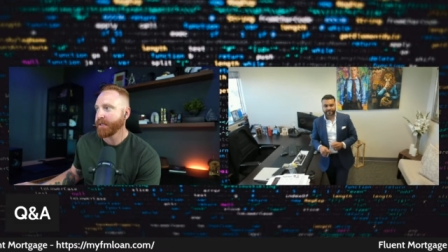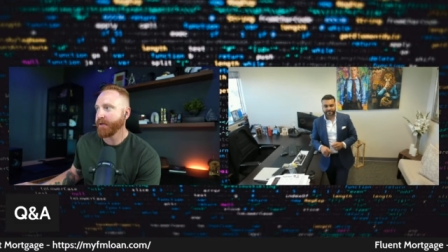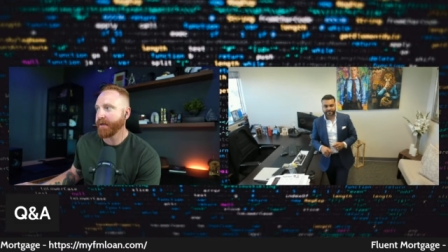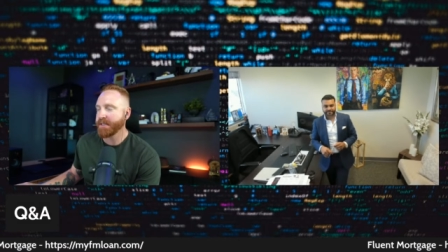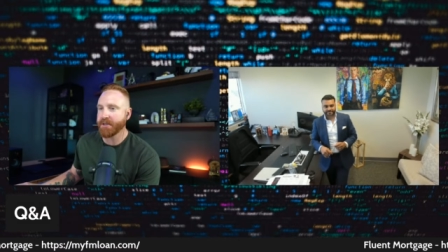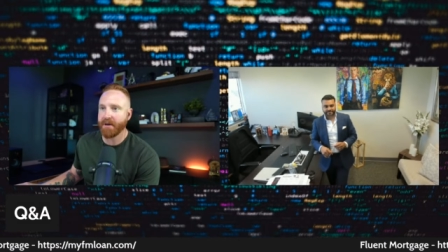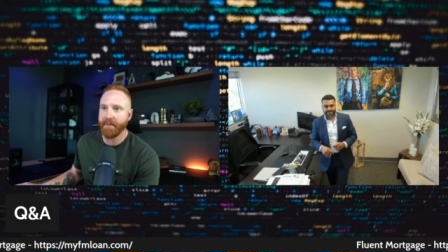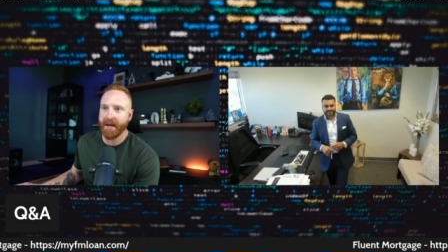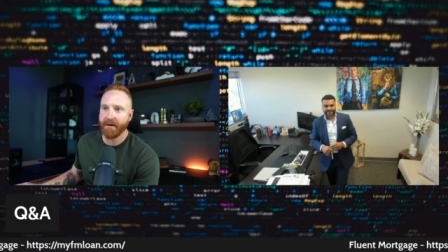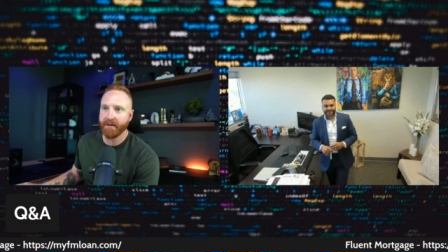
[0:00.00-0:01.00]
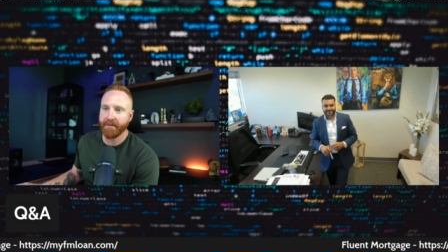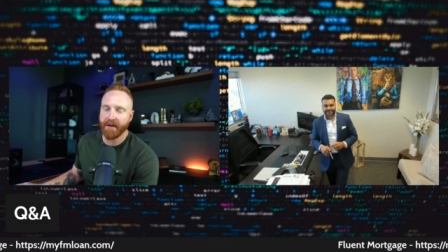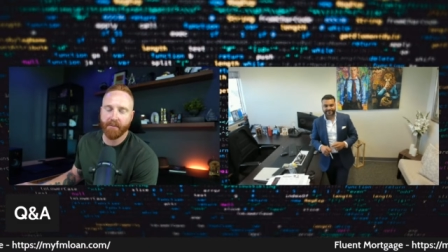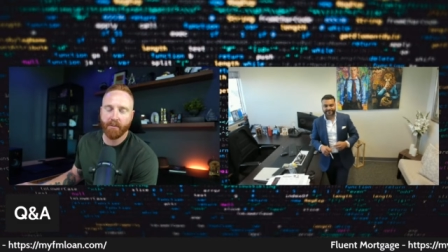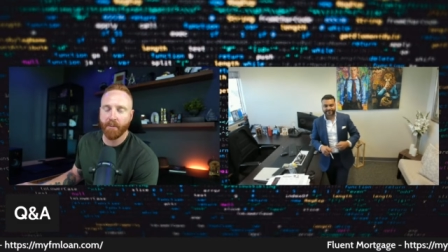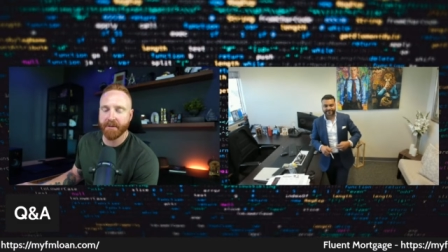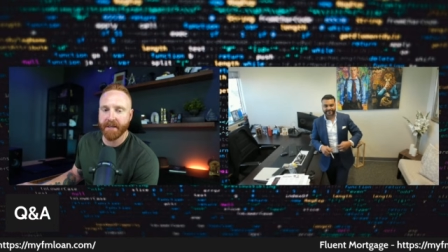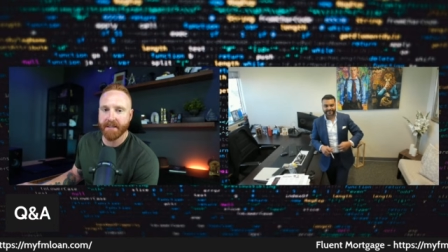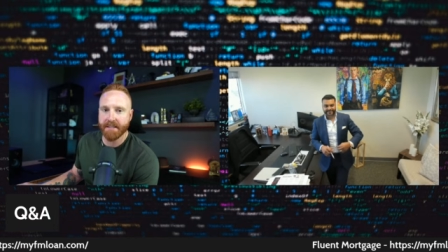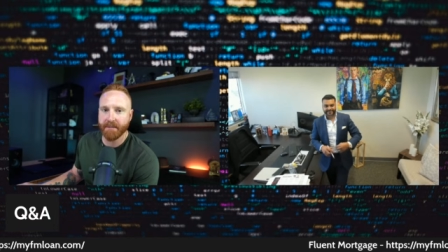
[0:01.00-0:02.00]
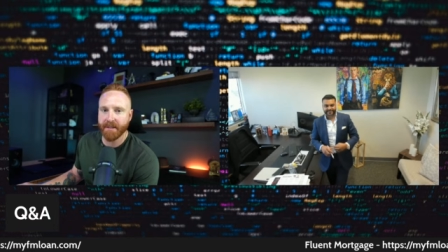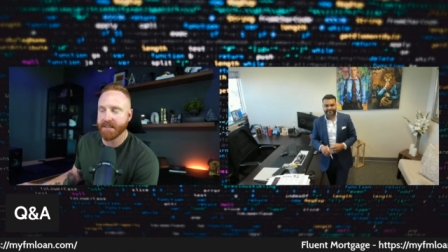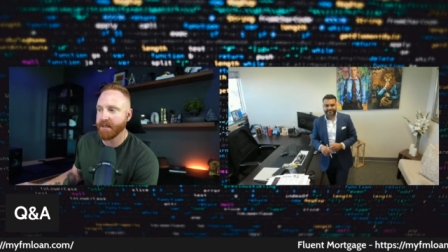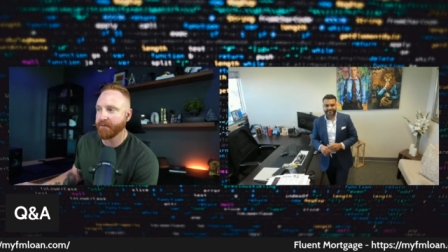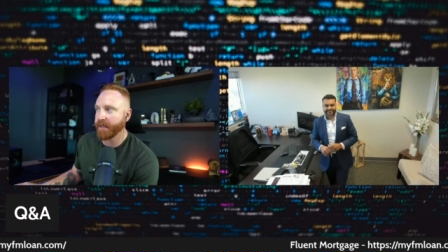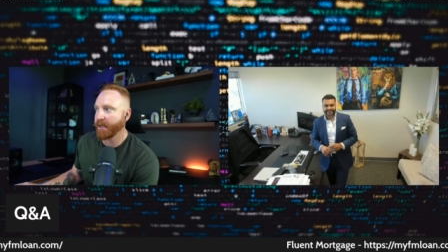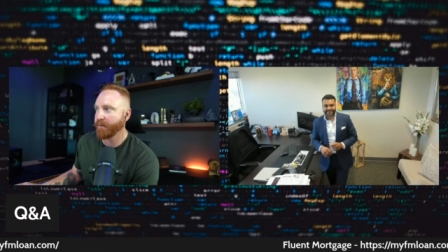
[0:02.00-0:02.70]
your Instagram handle on there, but we'll put that in some of the stuff later.